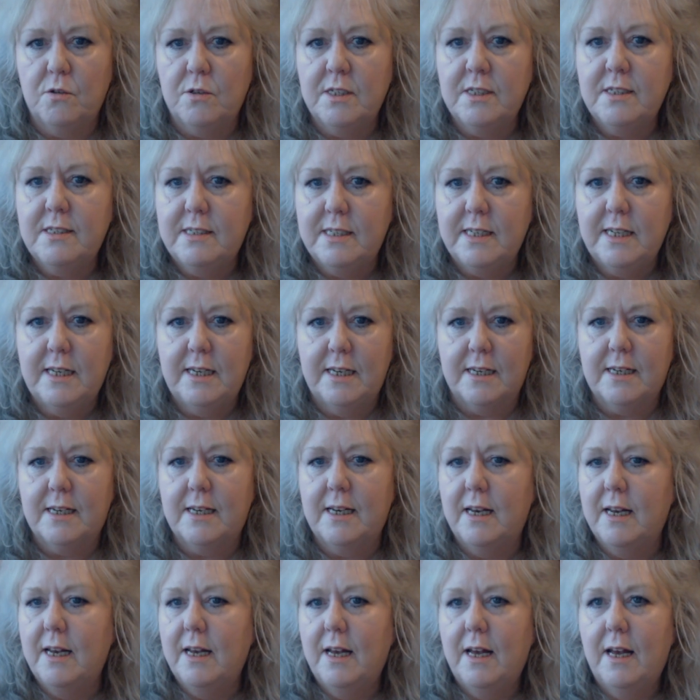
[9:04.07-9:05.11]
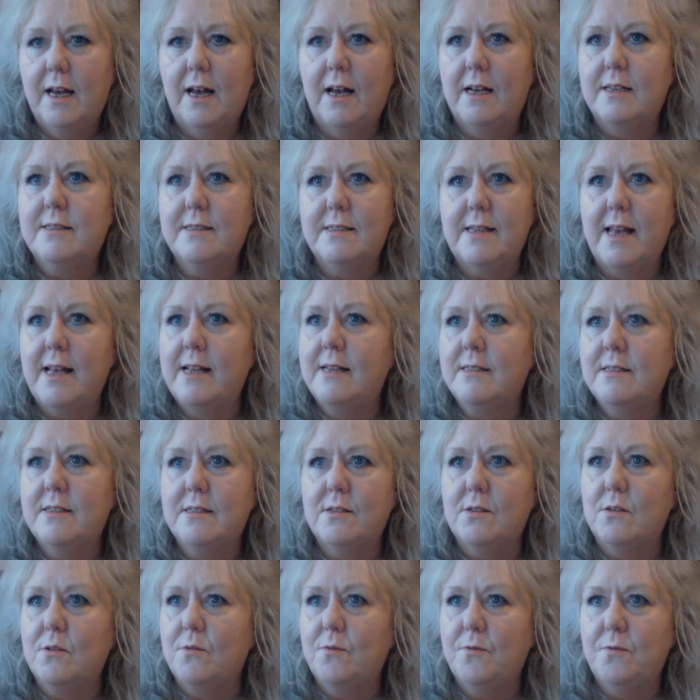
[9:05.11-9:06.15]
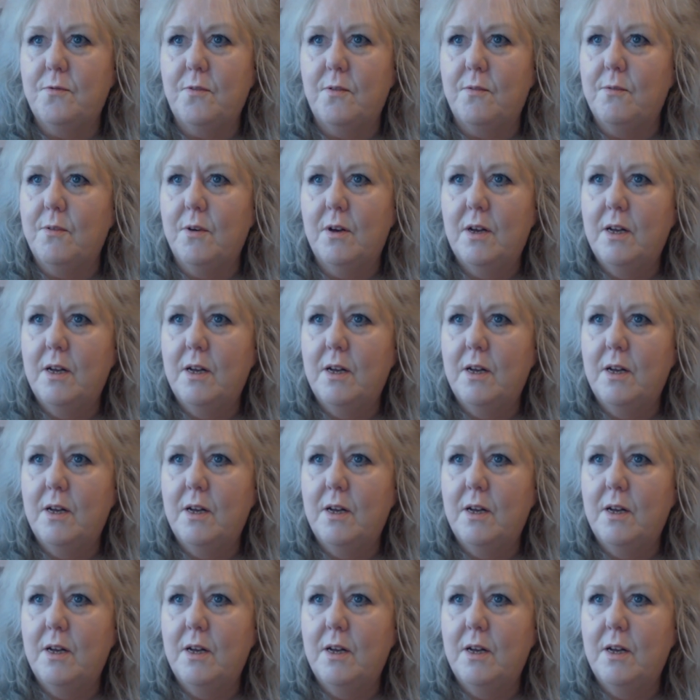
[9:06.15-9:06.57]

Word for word: going to take a sense of